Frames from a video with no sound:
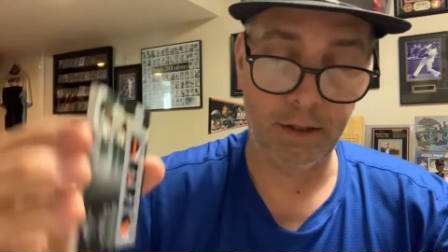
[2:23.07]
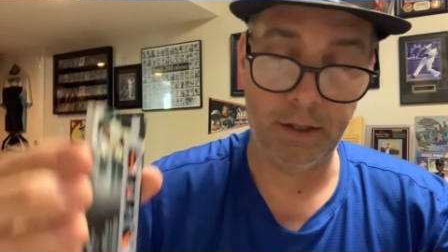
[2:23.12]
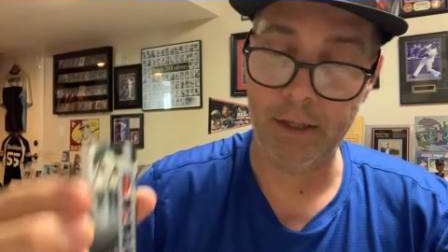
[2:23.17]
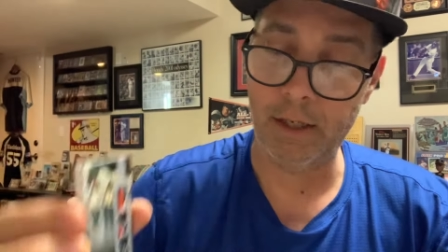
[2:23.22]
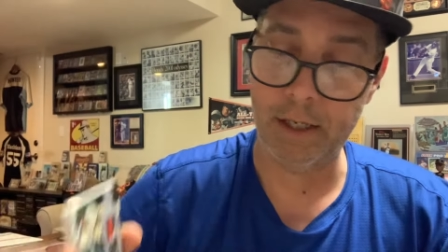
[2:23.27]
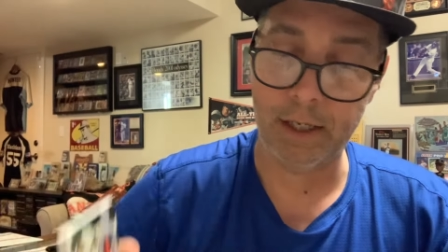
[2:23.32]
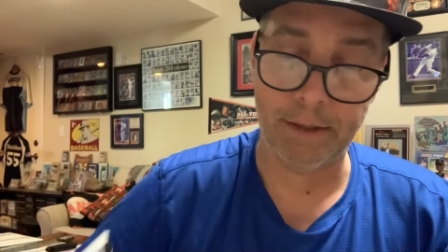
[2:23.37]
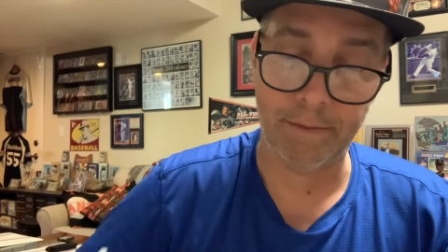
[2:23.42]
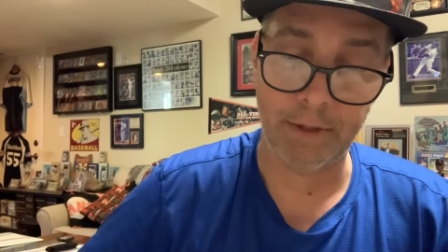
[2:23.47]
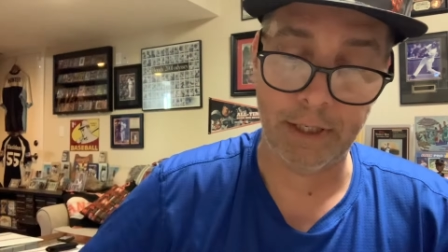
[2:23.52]

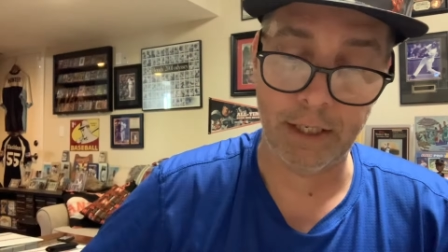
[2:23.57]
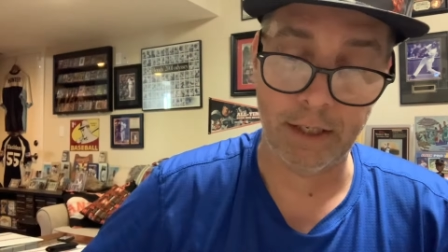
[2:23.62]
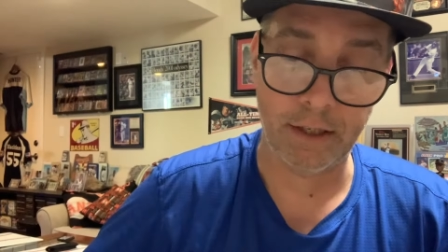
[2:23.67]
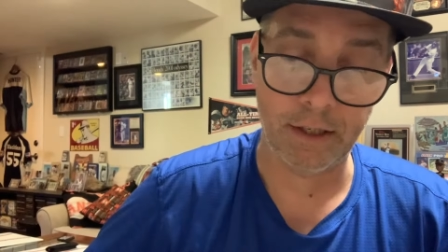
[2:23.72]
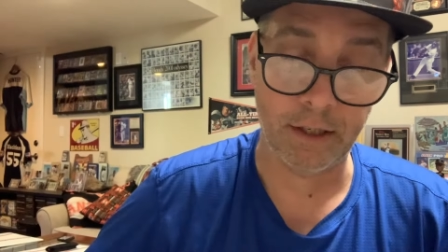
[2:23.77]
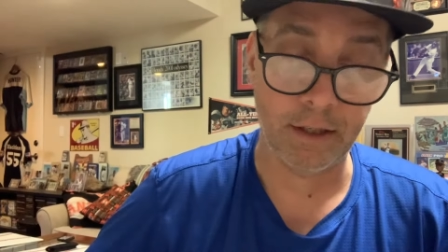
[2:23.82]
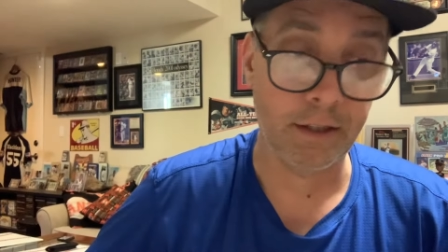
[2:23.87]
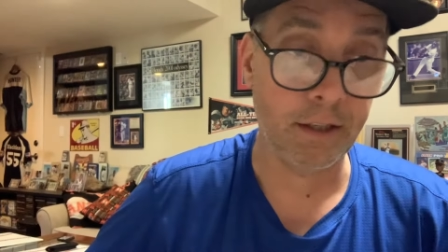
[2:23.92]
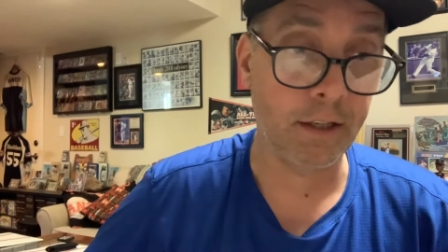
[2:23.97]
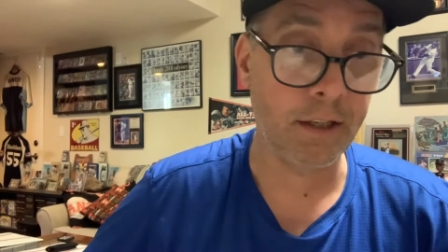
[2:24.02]
I mean,
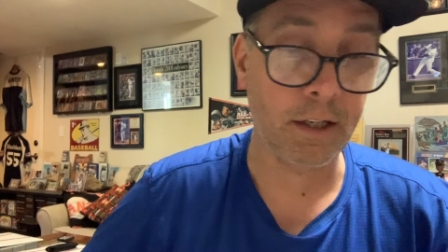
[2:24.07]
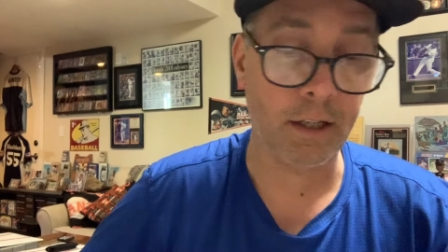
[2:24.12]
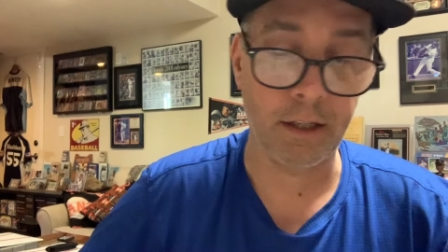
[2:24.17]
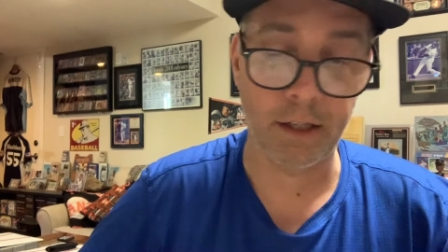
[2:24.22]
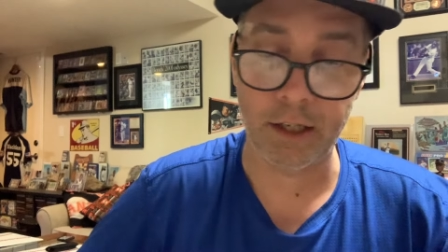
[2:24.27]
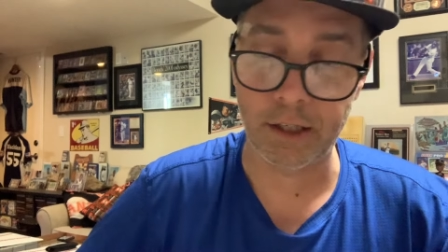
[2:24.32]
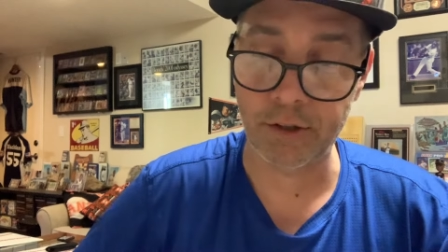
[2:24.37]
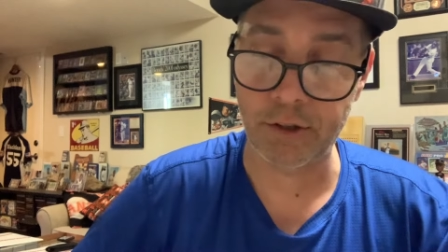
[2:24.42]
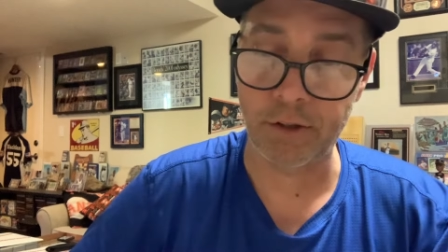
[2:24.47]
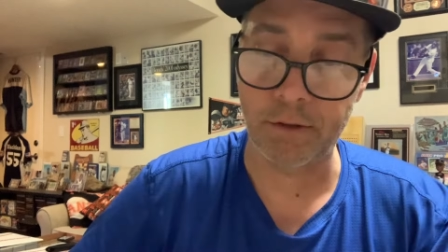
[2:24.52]
the, the
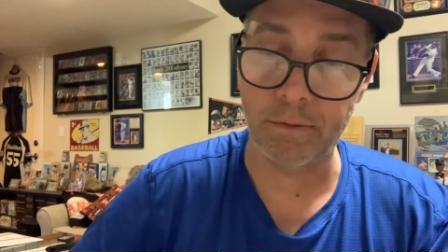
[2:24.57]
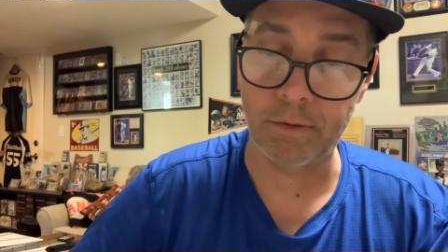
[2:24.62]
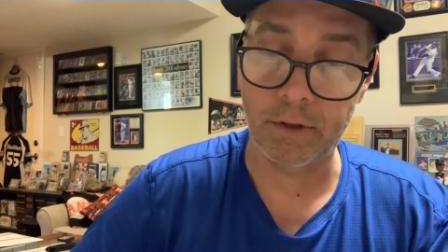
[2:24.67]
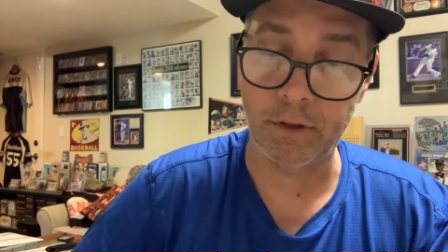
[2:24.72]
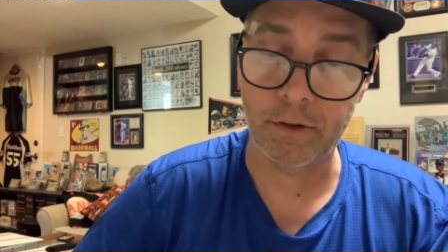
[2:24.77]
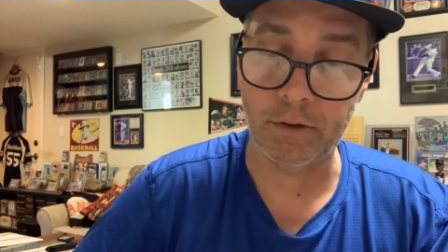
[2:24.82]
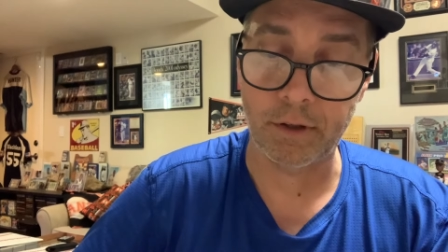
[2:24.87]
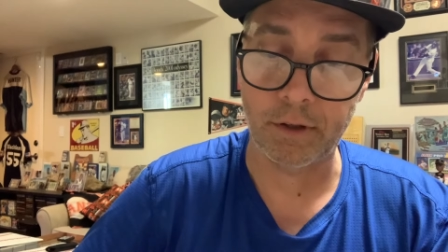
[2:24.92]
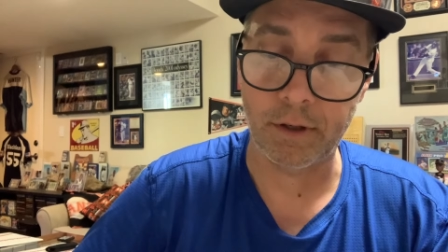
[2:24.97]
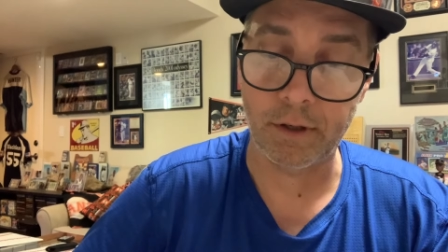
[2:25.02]
collection
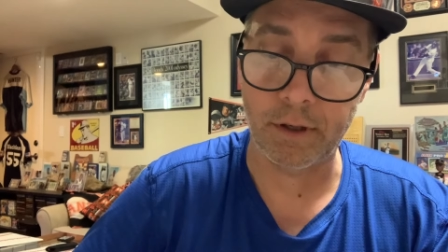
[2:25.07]
was